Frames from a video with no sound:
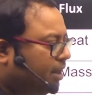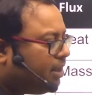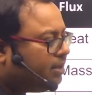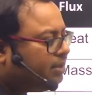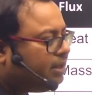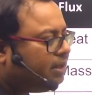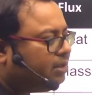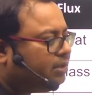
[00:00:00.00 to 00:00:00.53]

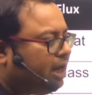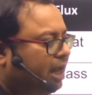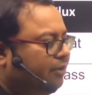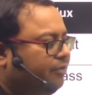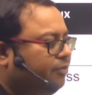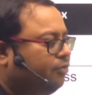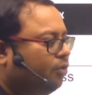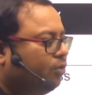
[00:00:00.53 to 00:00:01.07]
then the
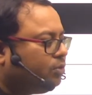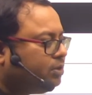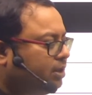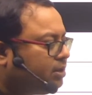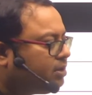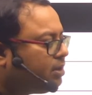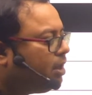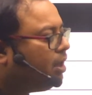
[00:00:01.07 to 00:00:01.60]
driving force
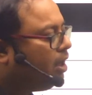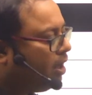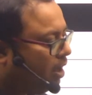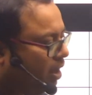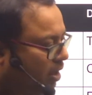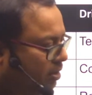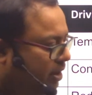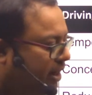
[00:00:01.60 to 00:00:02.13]
is
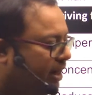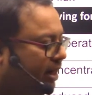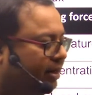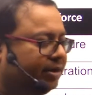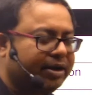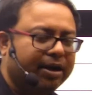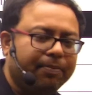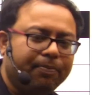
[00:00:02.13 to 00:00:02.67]
the
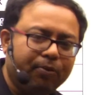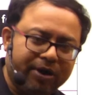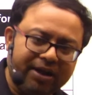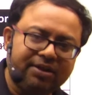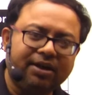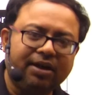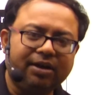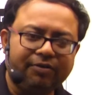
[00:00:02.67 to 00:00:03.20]
electrical
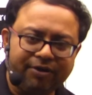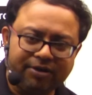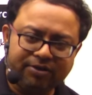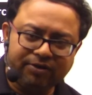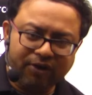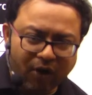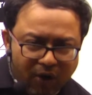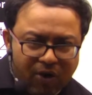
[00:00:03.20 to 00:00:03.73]
potential difference. So,
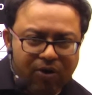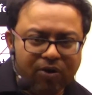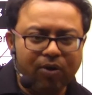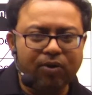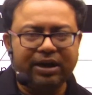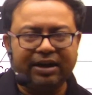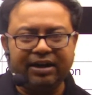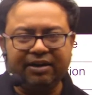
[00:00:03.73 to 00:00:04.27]
we all know that if